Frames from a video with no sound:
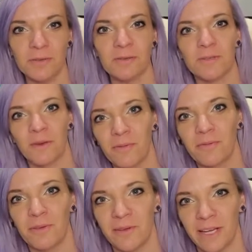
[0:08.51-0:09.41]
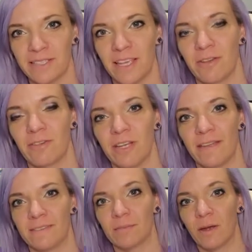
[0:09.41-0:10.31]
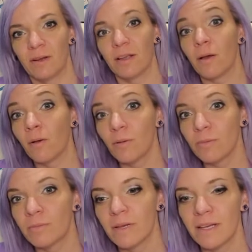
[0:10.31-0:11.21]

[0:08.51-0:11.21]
So hopefully you guys can create some art at home.